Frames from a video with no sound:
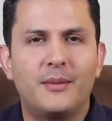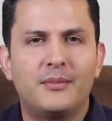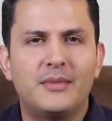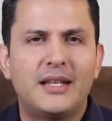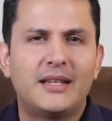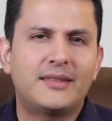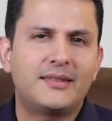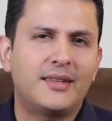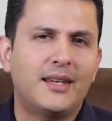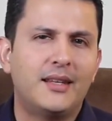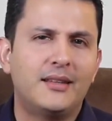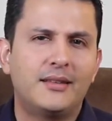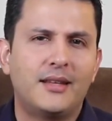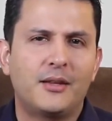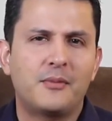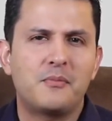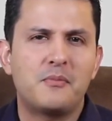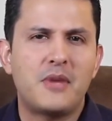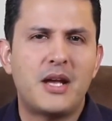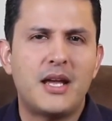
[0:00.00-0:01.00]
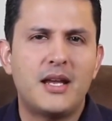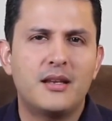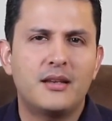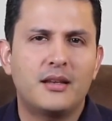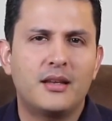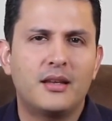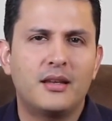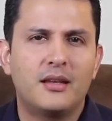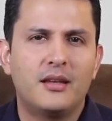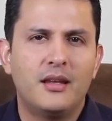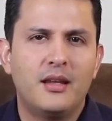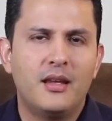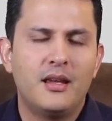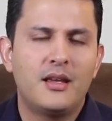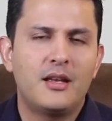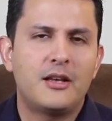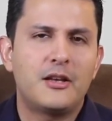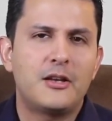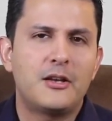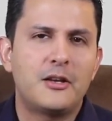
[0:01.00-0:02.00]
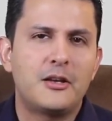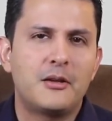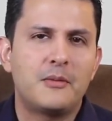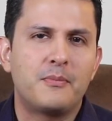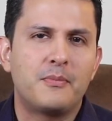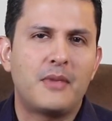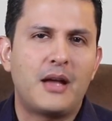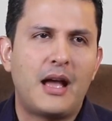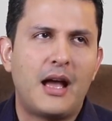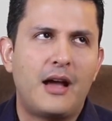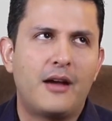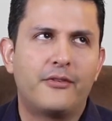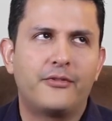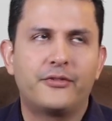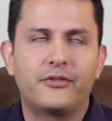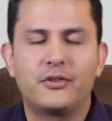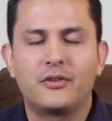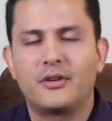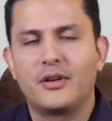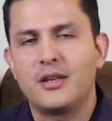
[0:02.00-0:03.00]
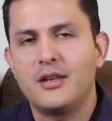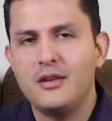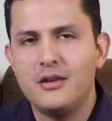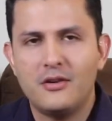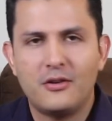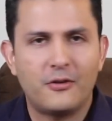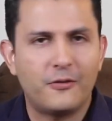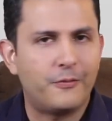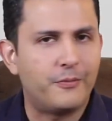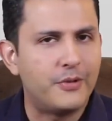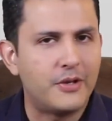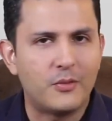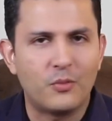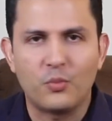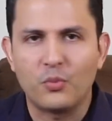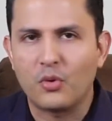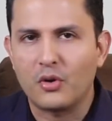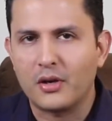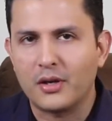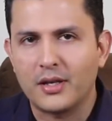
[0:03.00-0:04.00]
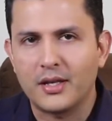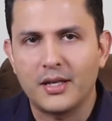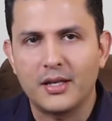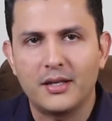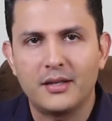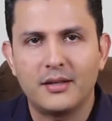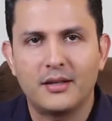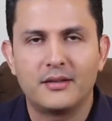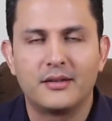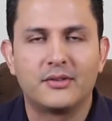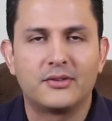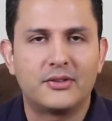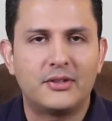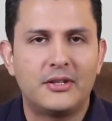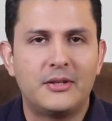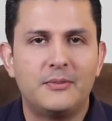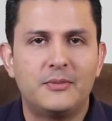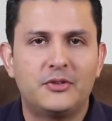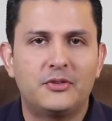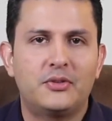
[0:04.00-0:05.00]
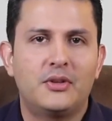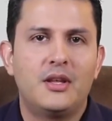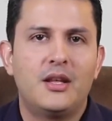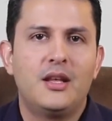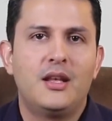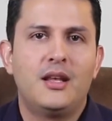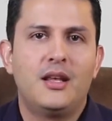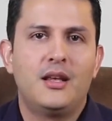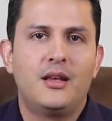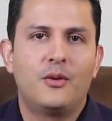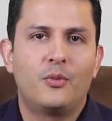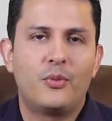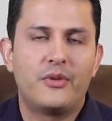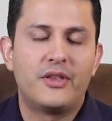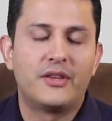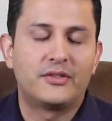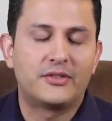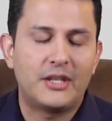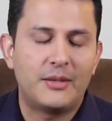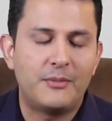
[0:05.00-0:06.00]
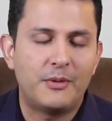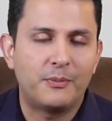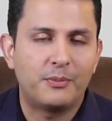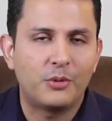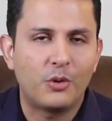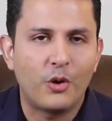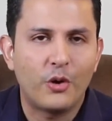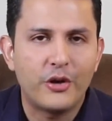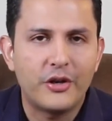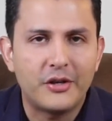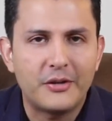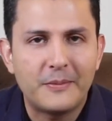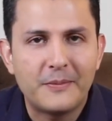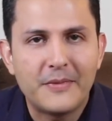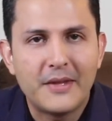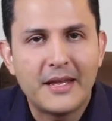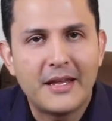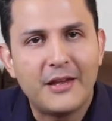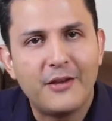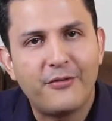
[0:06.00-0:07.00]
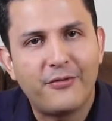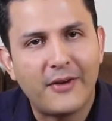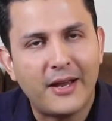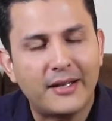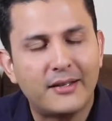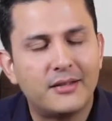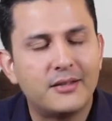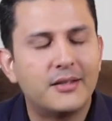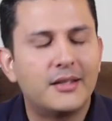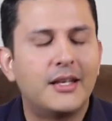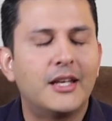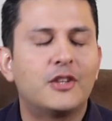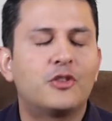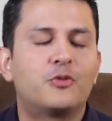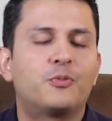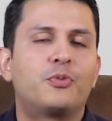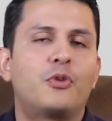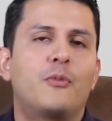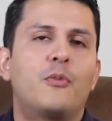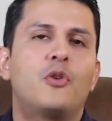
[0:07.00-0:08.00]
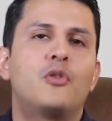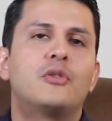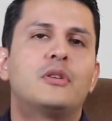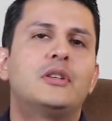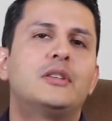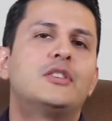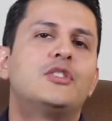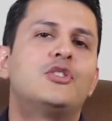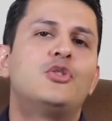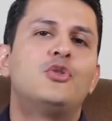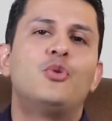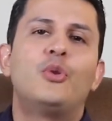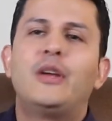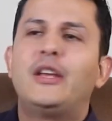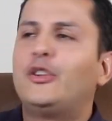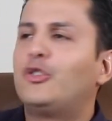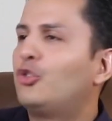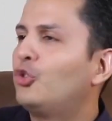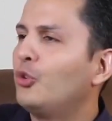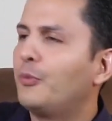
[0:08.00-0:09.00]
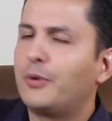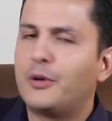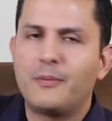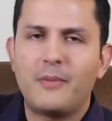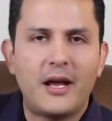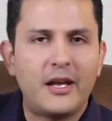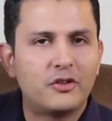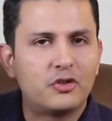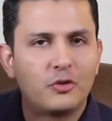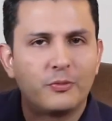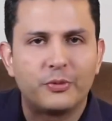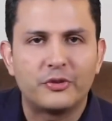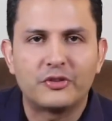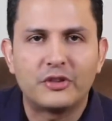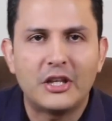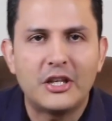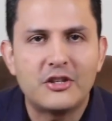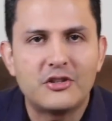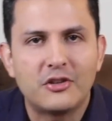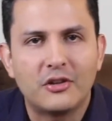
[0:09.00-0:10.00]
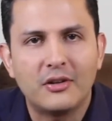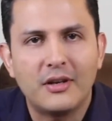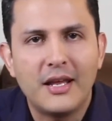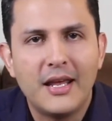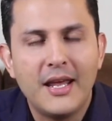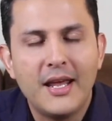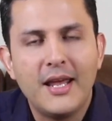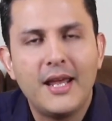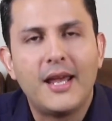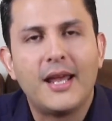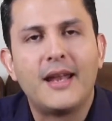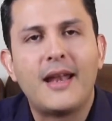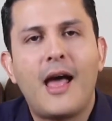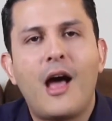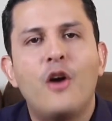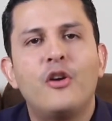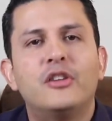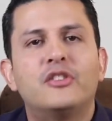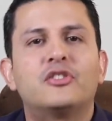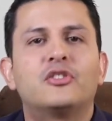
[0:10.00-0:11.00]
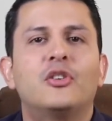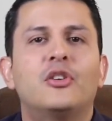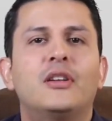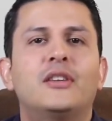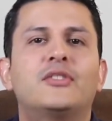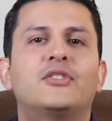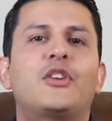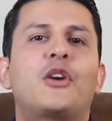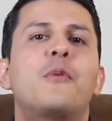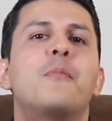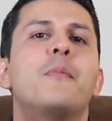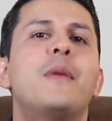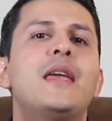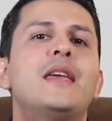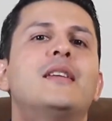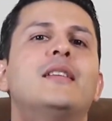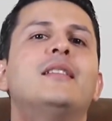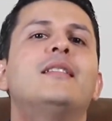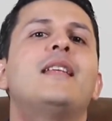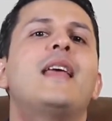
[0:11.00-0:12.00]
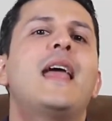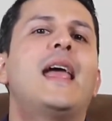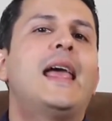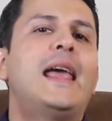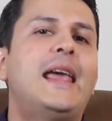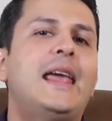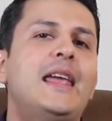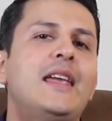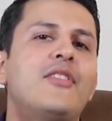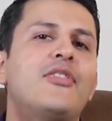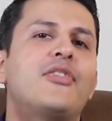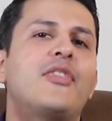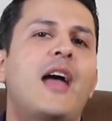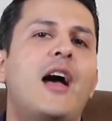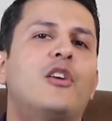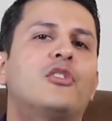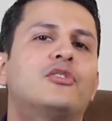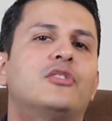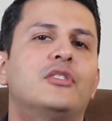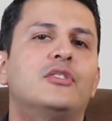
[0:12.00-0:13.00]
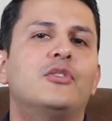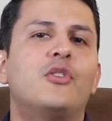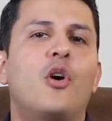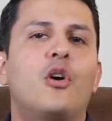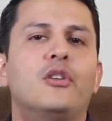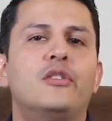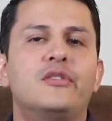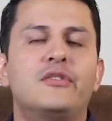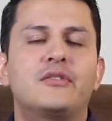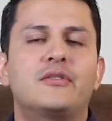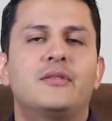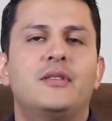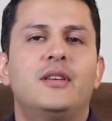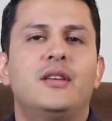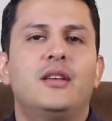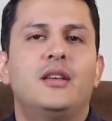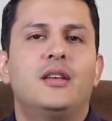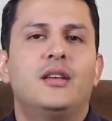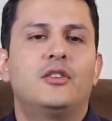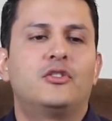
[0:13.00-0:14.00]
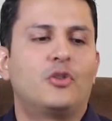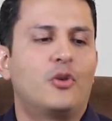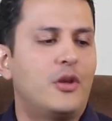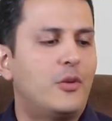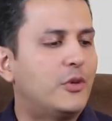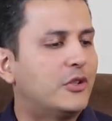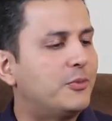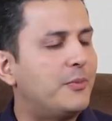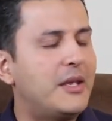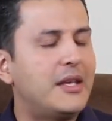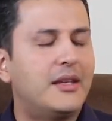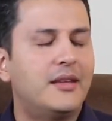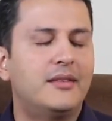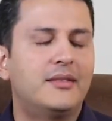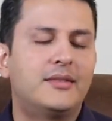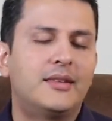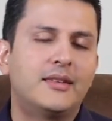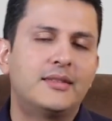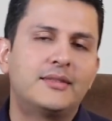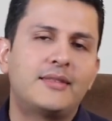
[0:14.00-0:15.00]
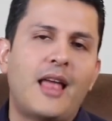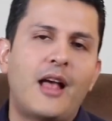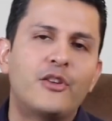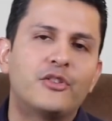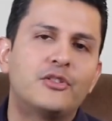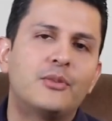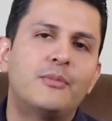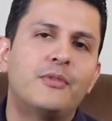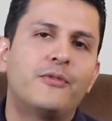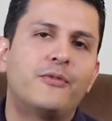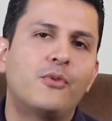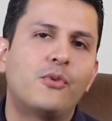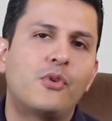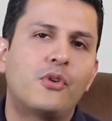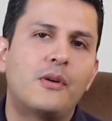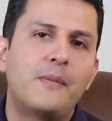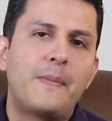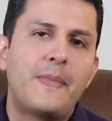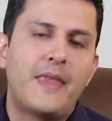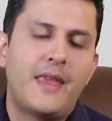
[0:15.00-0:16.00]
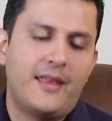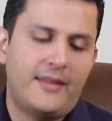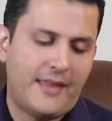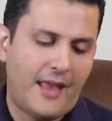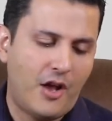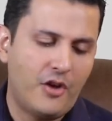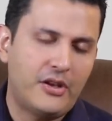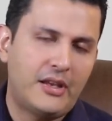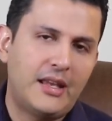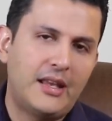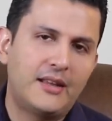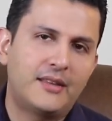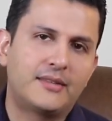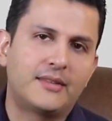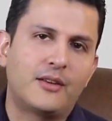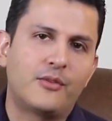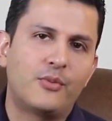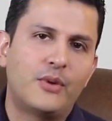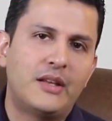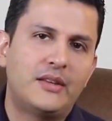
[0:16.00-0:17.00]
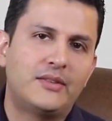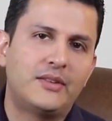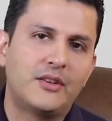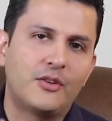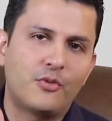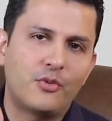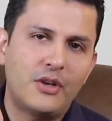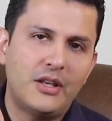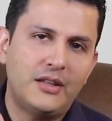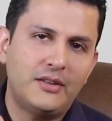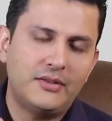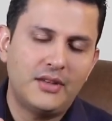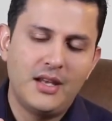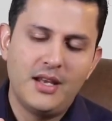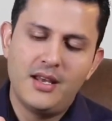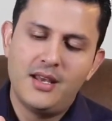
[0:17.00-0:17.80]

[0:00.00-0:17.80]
let's say that Mike, after a year of being working at with the same employer, he finally gets promoted to a supervisor position, and now he's gonna start making $8,000. So he was making $6,000 before, now he gets a raise increase,